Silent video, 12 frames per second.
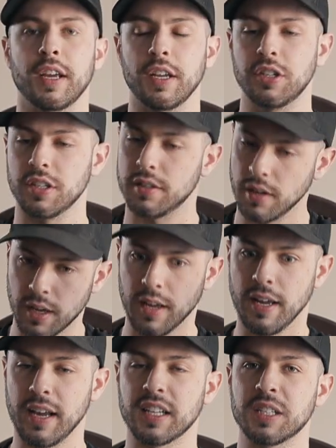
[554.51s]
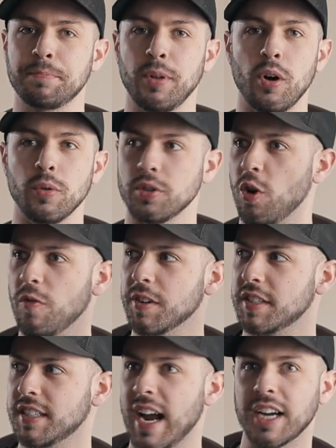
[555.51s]
like it just explodes,
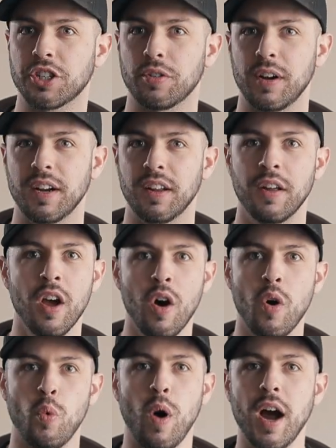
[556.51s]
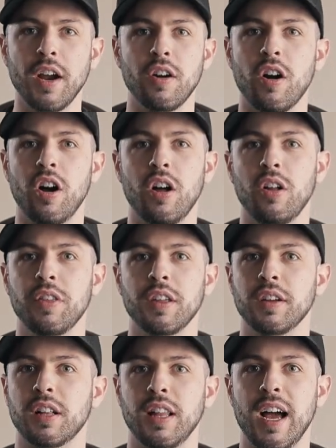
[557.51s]
oversaturated. Why are all
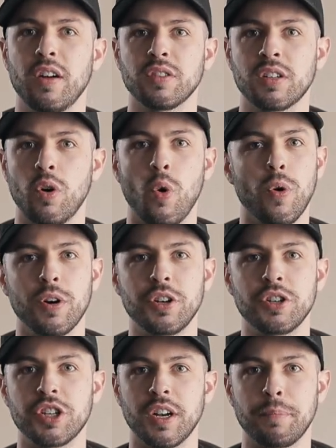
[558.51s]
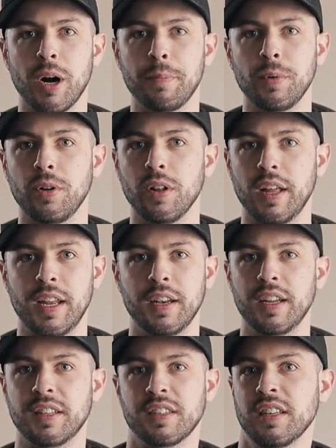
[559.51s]
the clouds orange and purple
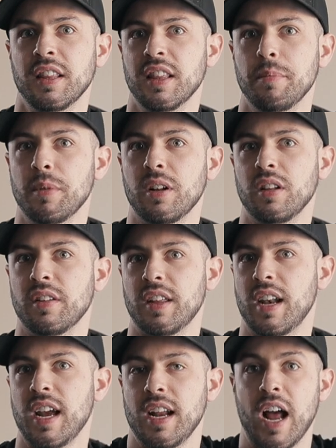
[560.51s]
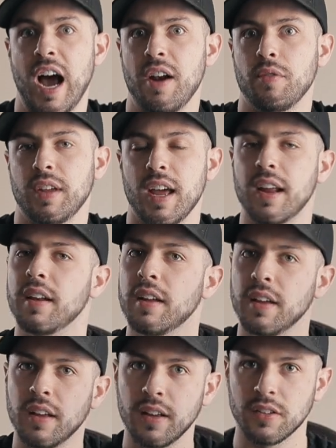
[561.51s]
and it's in the middle of the night? I don't get it.
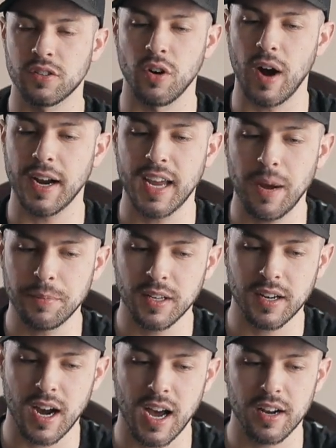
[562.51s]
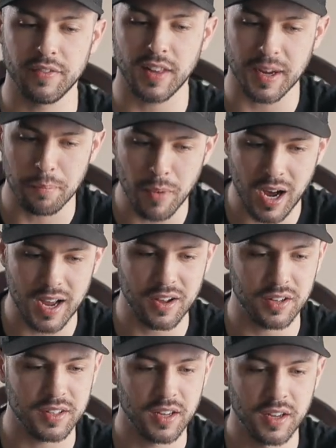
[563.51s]
So I kept it kind of like
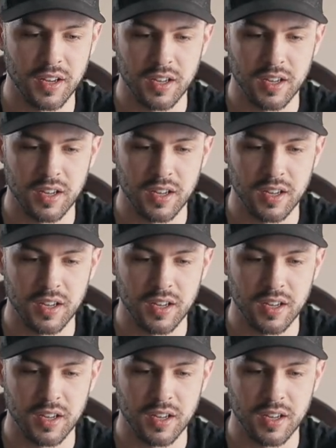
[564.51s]
mild.